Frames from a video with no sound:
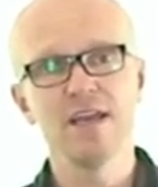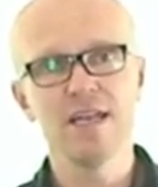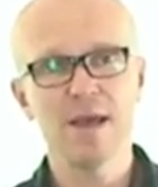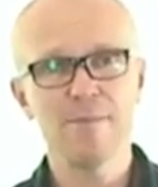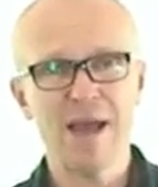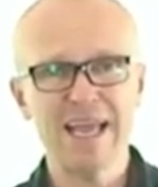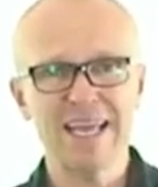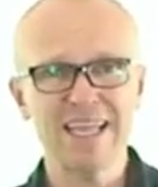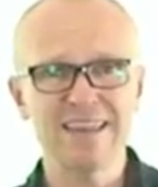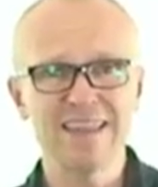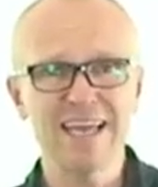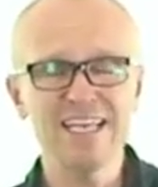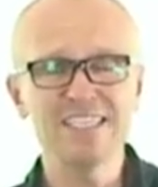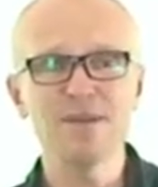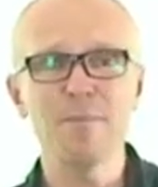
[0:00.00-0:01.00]
Now, making
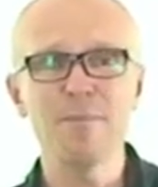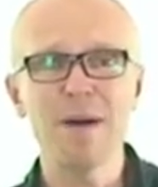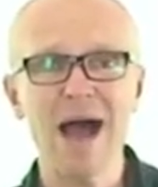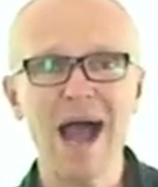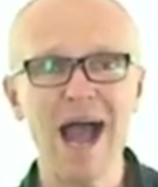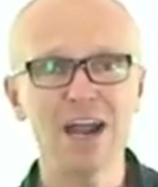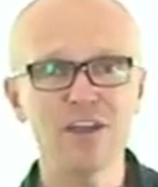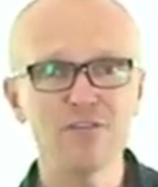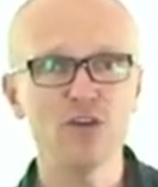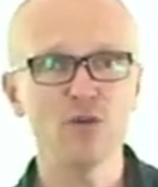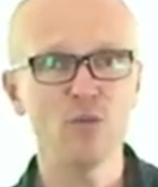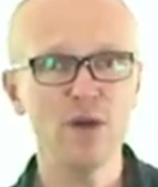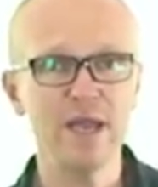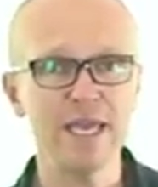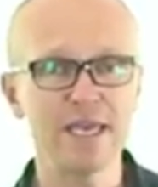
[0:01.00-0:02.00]
these a part of your
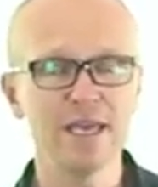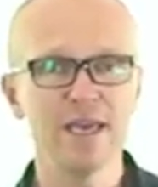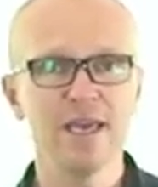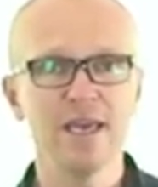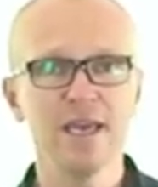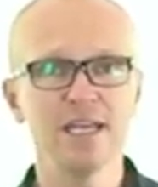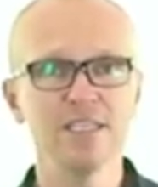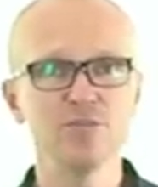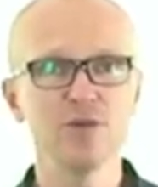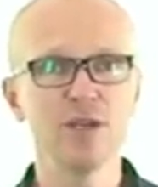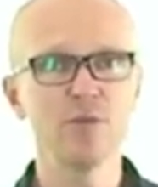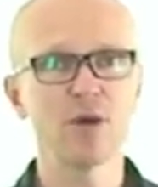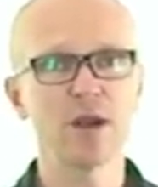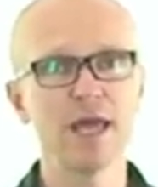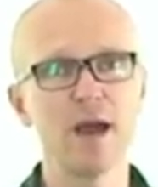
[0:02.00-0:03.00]
week is really
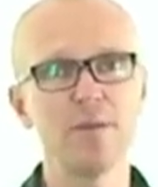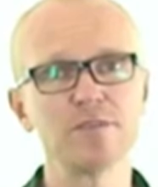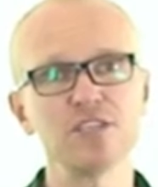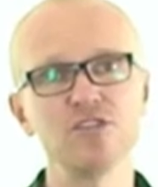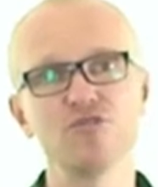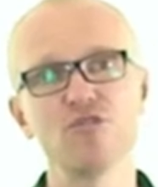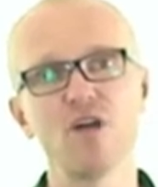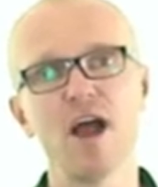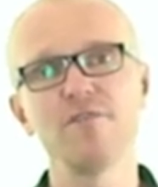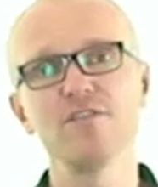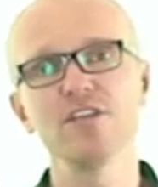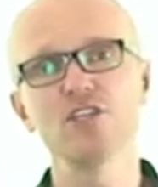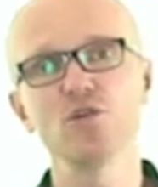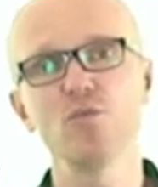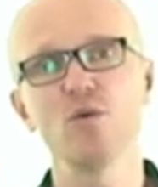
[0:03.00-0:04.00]
what will help to drive
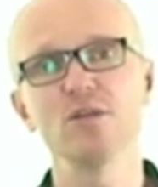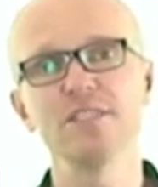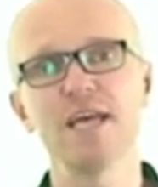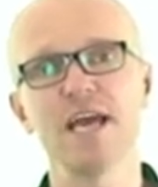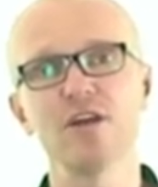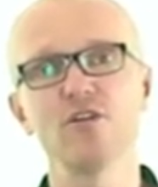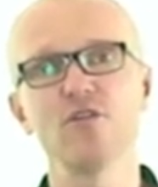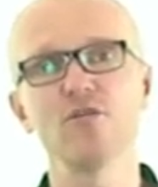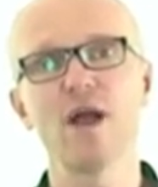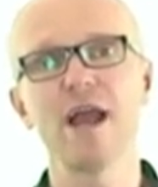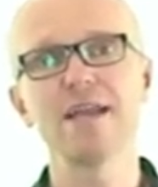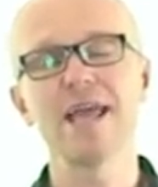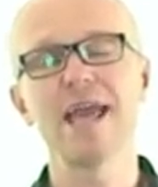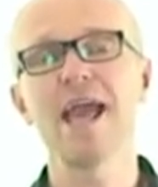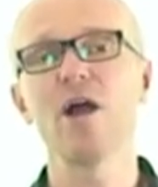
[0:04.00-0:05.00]
you towards that
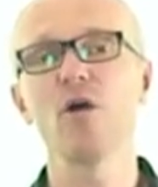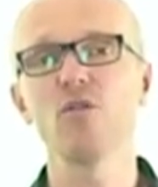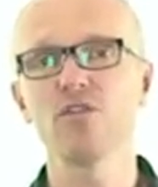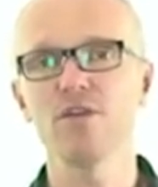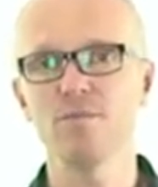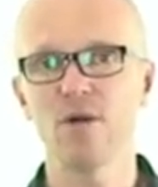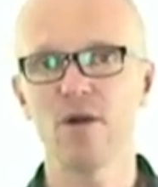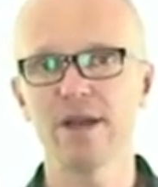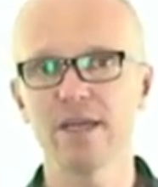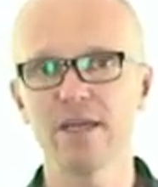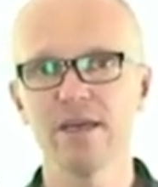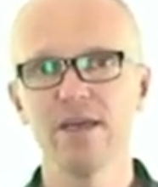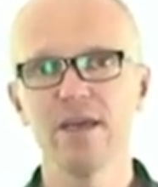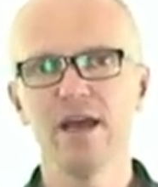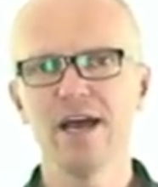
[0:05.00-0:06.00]
great healthy body,
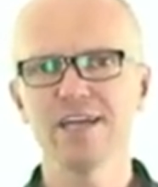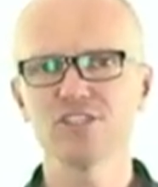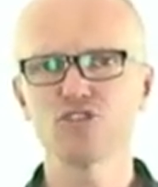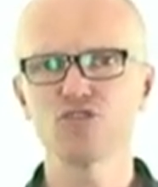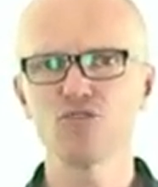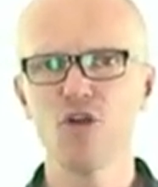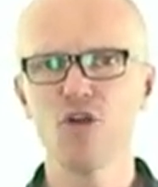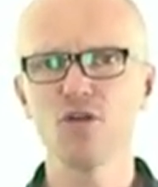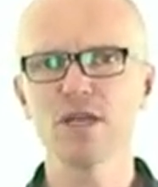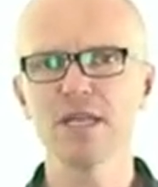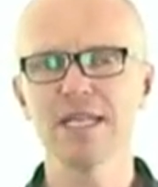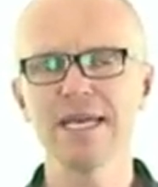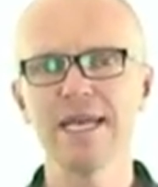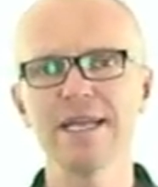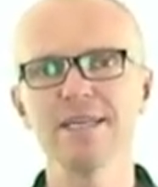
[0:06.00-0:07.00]
a strong,
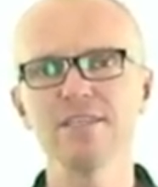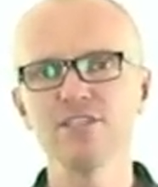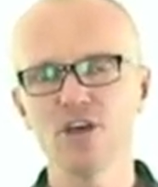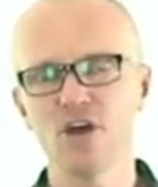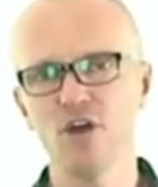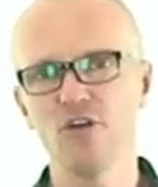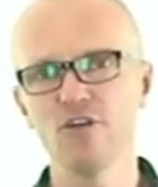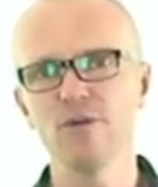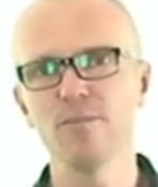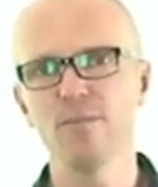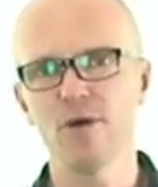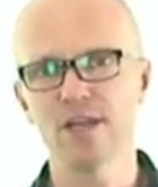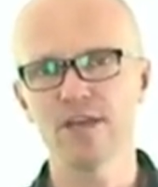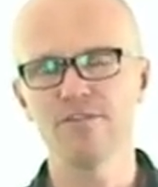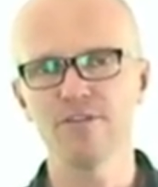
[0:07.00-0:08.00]
lean and toned
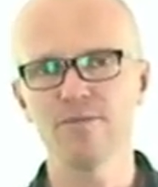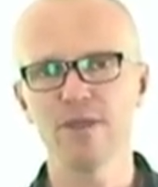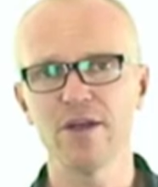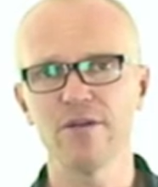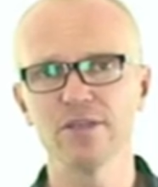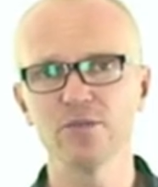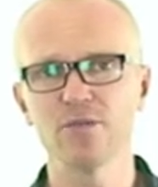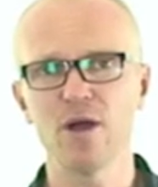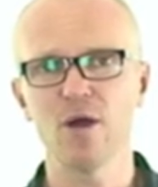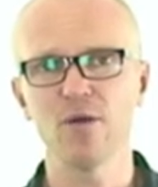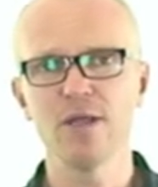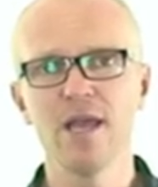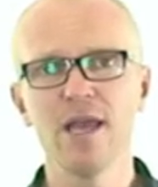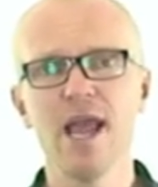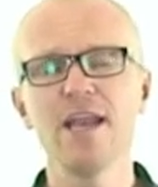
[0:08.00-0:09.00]
body from there as
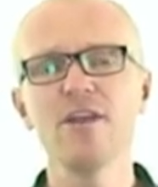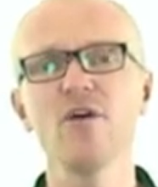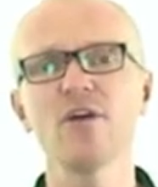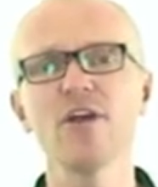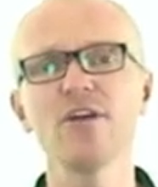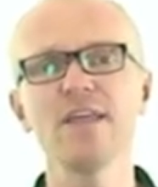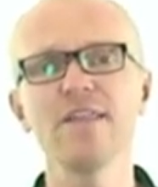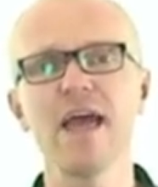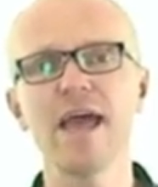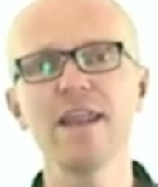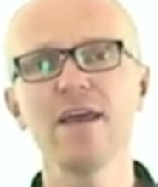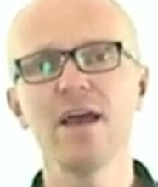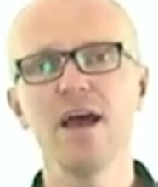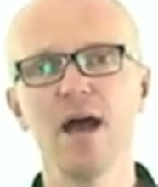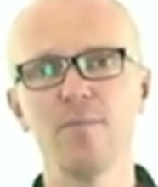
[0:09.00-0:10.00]
well. And not only
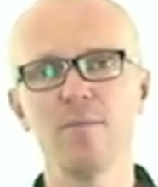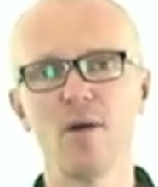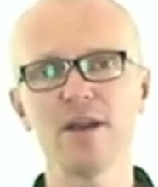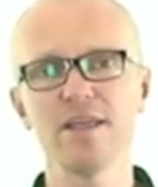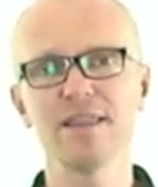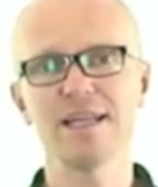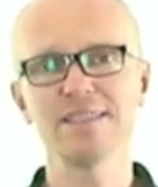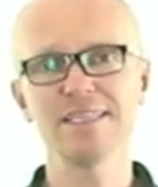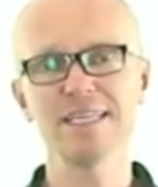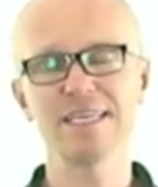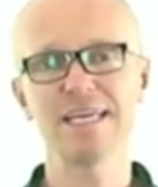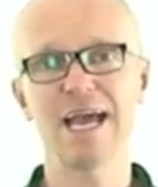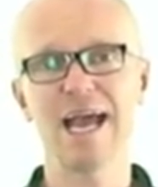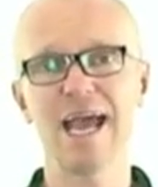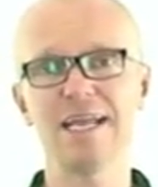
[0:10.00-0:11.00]
that, a body that's
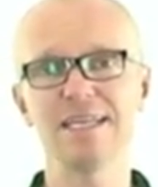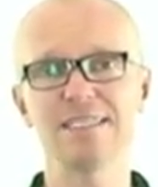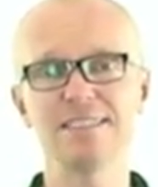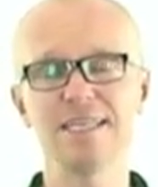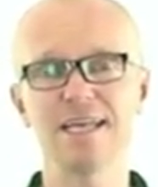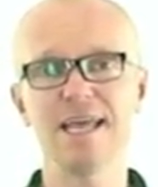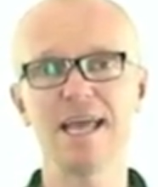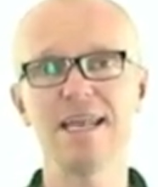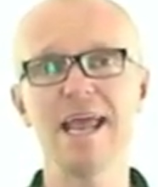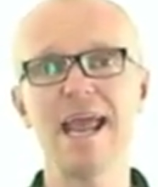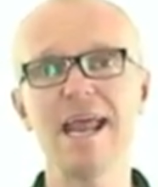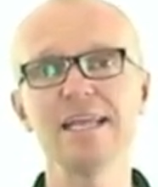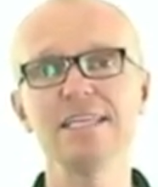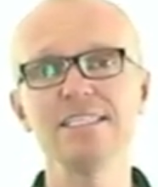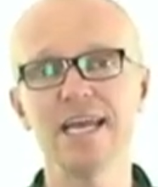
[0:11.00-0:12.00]
engaged and
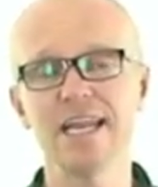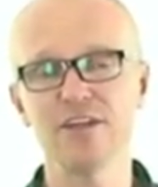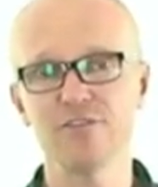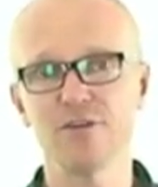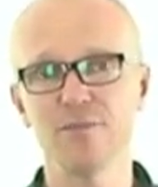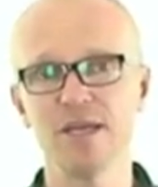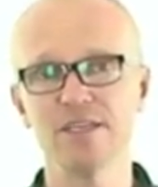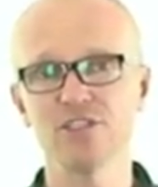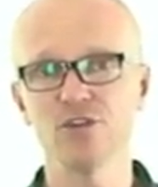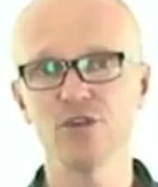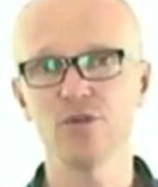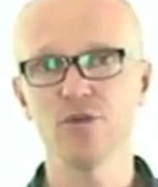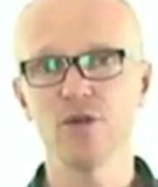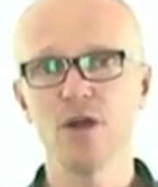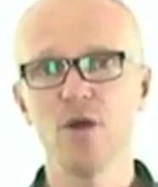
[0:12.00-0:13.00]
energetic from there
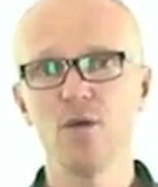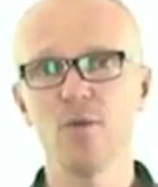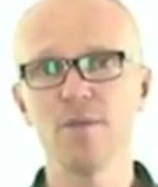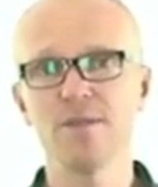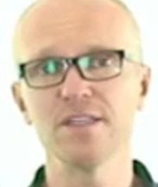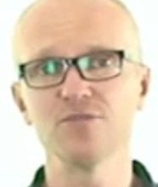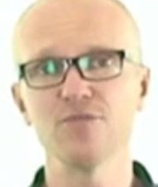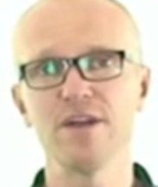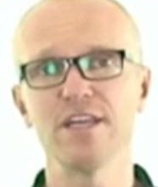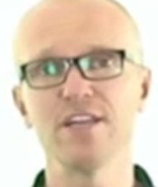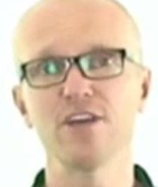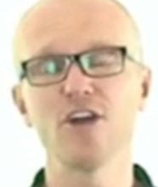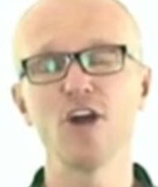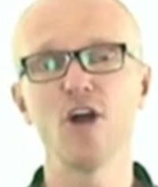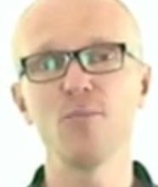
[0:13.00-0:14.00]
too, one that's ready to
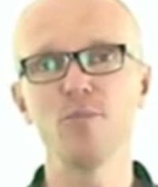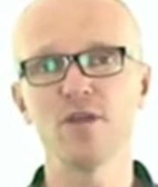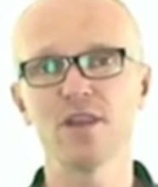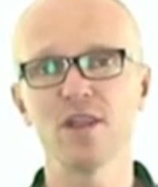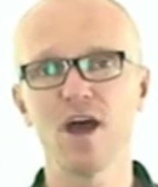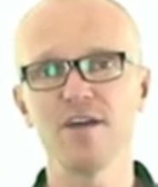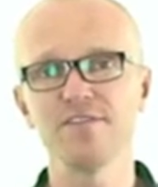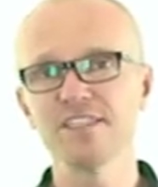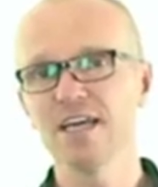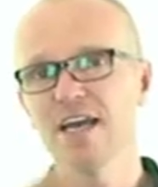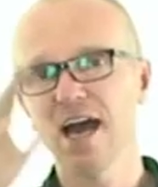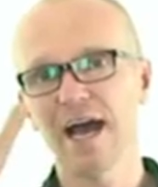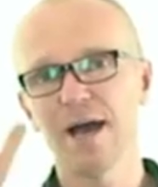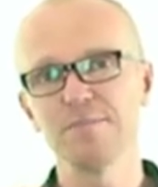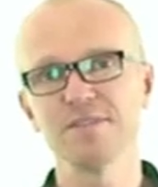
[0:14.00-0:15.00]
cope with life's
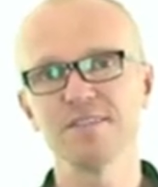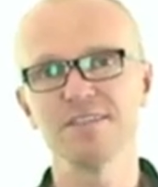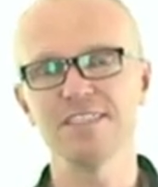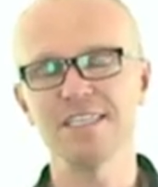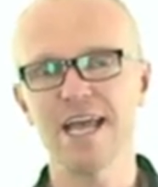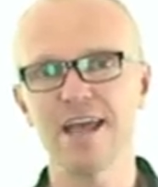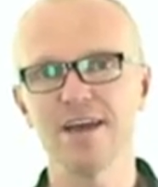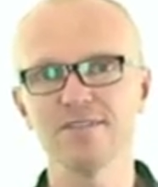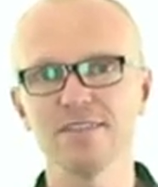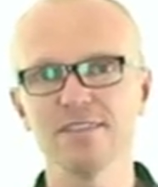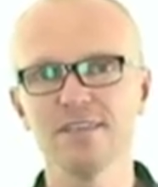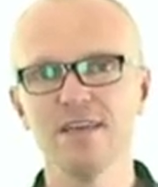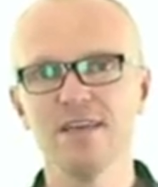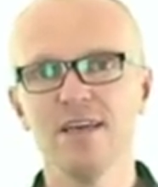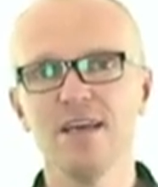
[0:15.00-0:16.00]
ups and
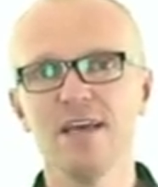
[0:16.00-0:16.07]
downs.